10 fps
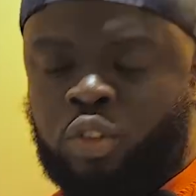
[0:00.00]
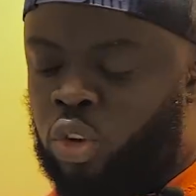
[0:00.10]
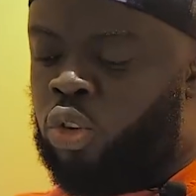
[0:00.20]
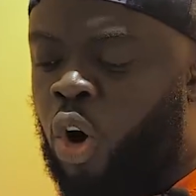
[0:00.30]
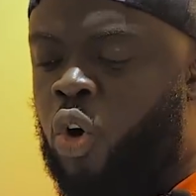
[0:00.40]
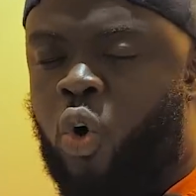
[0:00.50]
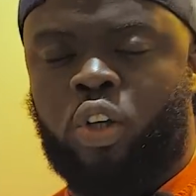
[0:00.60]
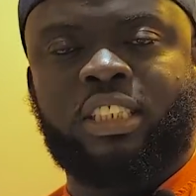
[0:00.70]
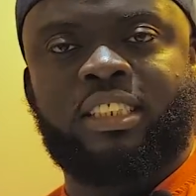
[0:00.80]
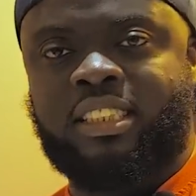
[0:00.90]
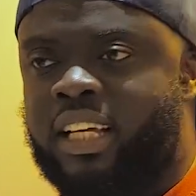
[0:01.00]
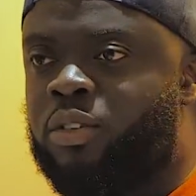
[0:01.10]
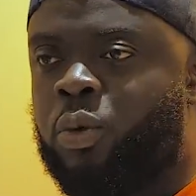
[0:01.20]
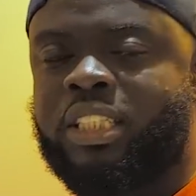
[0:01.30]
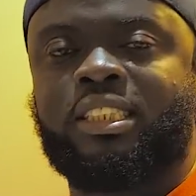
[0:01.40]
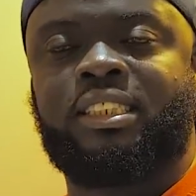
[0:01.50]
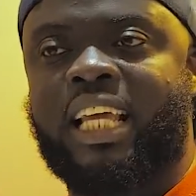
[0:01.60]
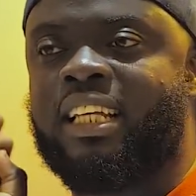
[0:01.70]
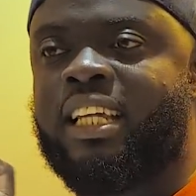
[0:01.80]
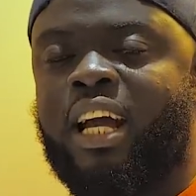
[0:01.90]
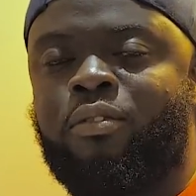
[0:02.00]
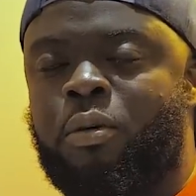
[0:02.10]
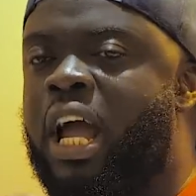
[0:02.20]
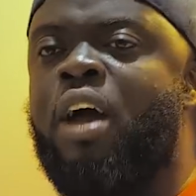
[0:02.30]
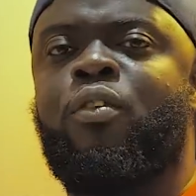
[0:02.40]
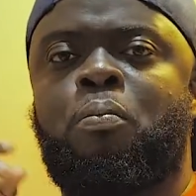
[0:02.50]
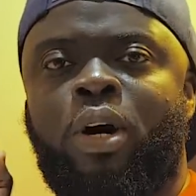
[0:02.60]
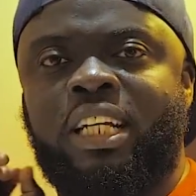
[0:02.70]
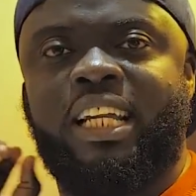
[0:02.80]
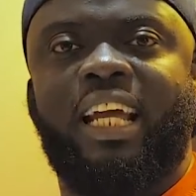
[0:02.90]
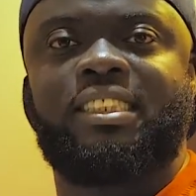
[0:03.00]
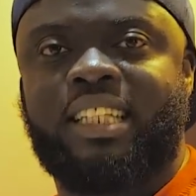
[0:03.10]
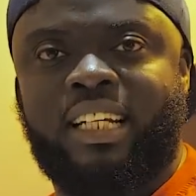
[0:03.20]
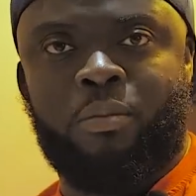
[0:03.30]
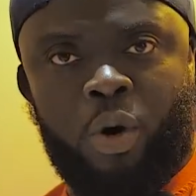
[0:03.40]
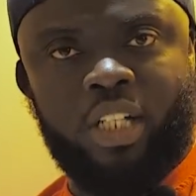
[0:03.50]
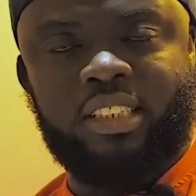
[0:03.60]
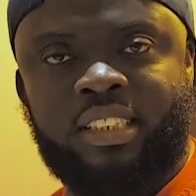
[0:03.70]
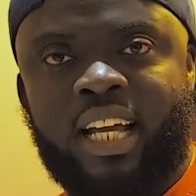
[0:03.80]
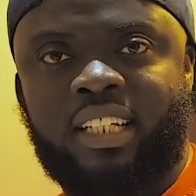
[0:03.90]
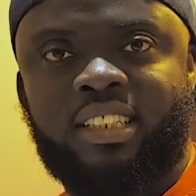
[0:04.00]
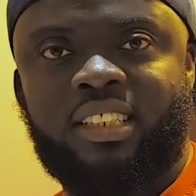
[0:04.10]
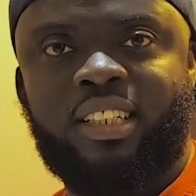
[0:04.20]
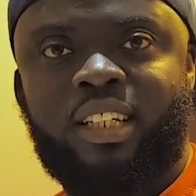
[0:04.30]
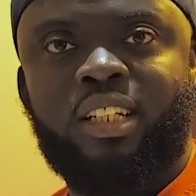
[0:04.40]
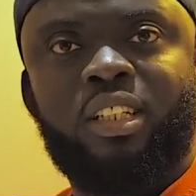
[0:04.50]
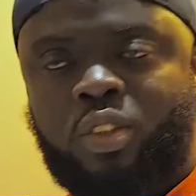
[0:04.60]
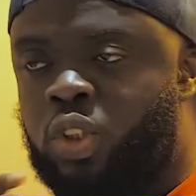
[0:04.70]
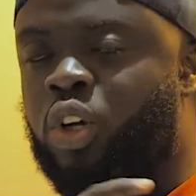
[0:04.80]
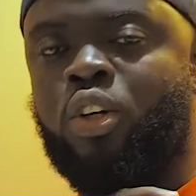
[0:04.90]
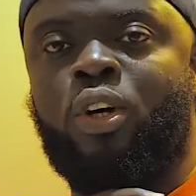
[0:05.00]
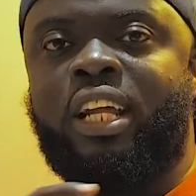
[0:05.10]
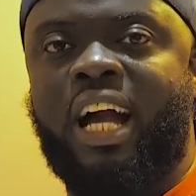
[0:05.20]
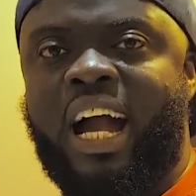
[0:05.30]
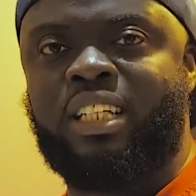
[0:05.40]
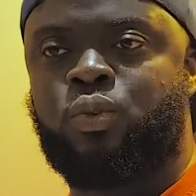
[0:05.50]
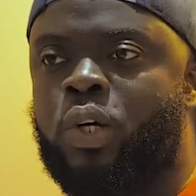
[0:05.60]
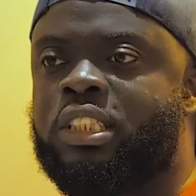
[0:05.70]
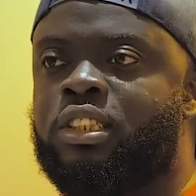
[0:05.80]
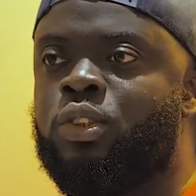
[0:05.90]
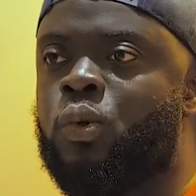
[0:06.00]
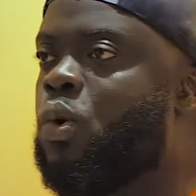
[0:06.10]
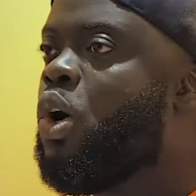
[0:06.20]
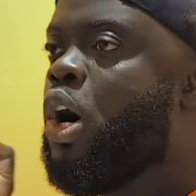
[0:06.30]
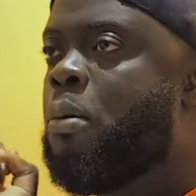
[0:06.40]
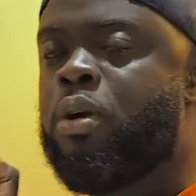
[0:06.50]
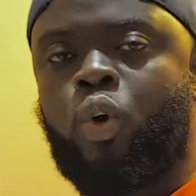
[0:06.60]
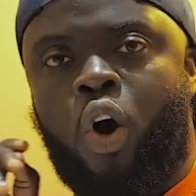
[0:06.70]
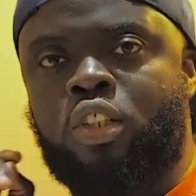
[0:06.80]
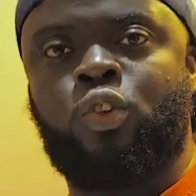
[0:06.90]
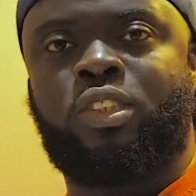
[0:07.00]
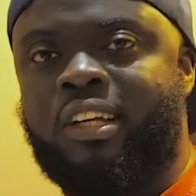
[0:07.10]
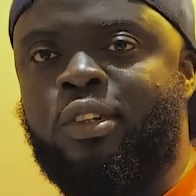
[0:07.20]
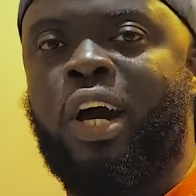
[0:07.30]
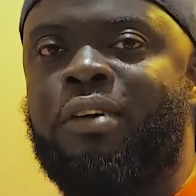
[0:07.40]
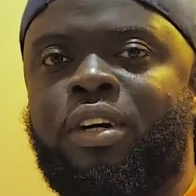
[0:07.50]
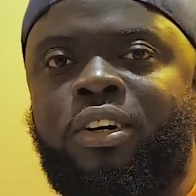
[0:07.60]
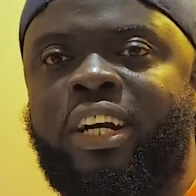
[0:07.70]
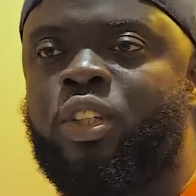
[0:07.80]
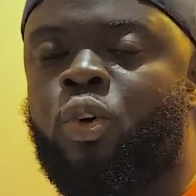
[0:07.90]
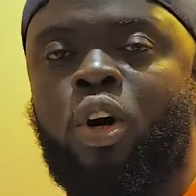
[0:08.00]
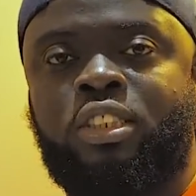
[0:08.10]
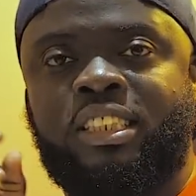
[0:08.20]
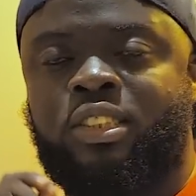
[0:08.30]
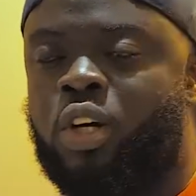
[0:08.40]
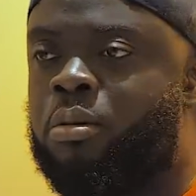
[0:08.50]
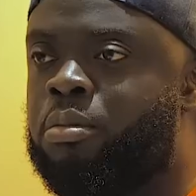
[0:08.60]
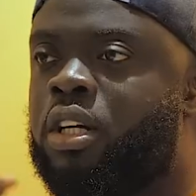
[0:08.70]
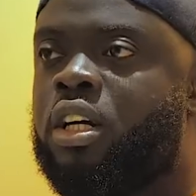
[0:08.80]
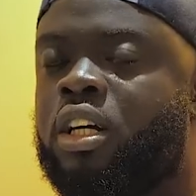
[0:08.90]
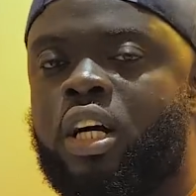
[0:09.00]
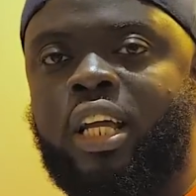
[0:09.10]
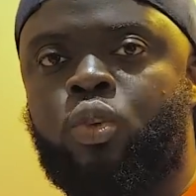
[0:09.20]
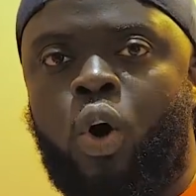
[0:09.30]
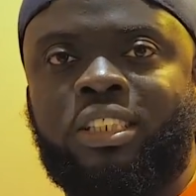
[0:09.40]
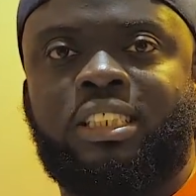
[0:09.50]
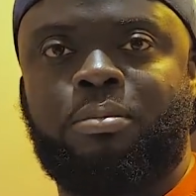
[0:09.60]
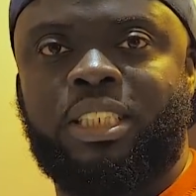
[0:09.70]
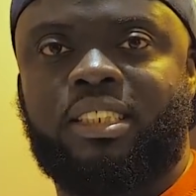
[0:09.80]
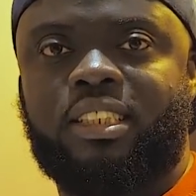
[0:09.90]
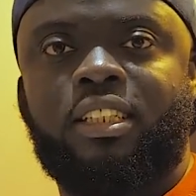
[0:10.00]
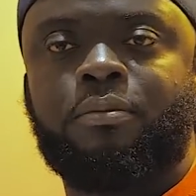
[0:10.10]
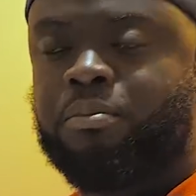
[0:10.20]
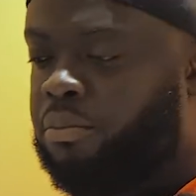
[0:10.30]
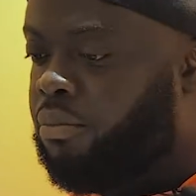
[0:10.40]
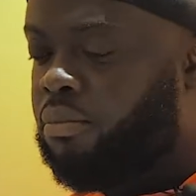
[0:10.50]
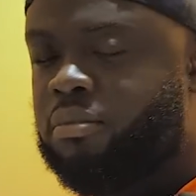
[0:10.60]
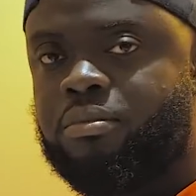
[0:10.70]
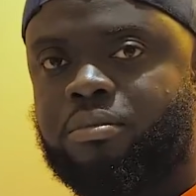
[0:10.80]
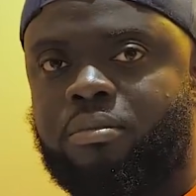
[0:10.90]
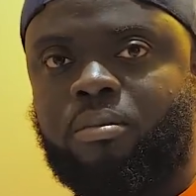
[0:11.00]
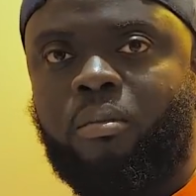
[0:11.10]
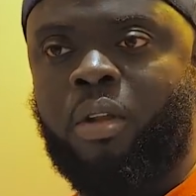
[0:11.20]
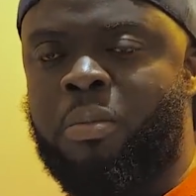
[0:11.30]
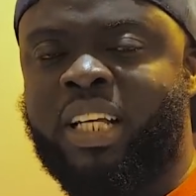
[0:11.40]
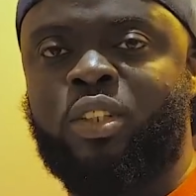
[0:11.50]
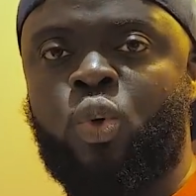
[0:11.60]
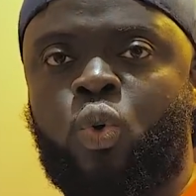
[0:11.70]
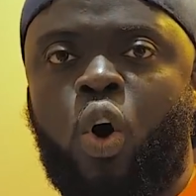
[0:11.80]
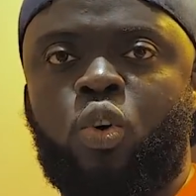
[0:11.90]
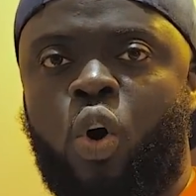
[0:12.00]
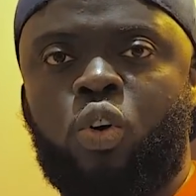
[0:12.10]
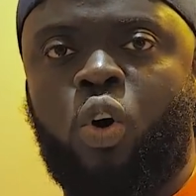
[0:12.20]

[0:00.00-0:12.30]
Do you know ghosts and witches and everybody they enter the more inside? You don't know their eyes watching you because you think you have a ring. You go see some goldsmith, make you do con.